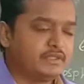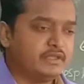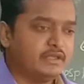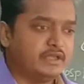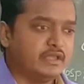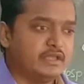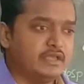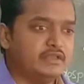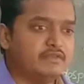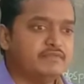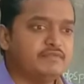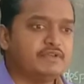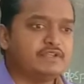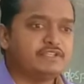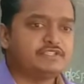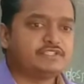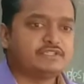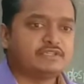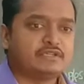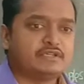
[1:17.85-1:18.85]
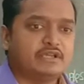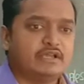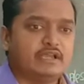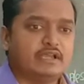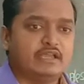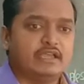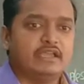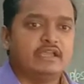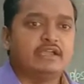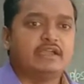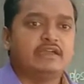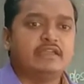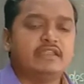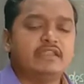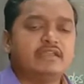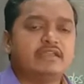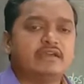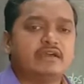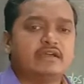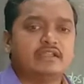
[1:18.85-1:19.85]
in which a green
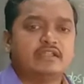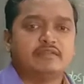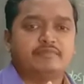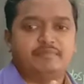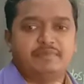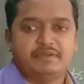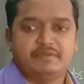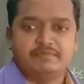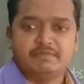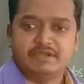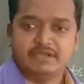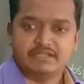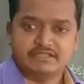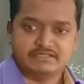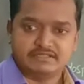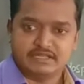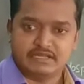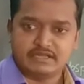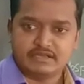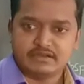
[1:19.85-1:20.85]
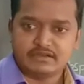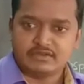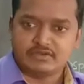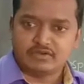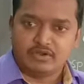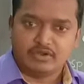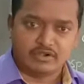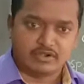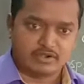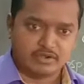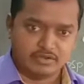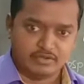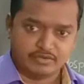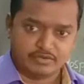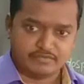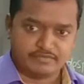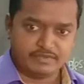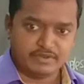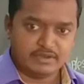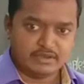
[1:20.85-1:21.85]
color pigment is there called
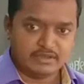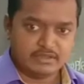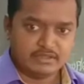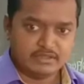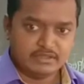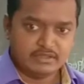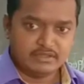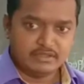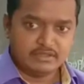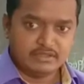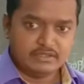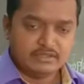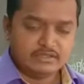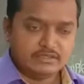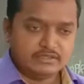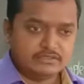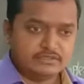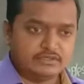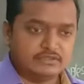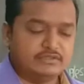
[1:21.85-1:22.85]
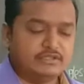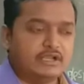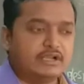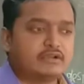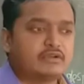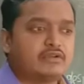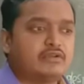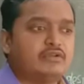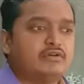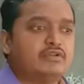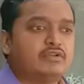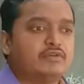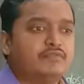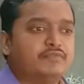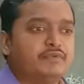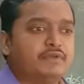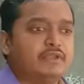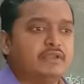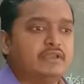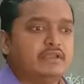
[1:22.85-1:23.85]
chlorophyll. So that chlorophyll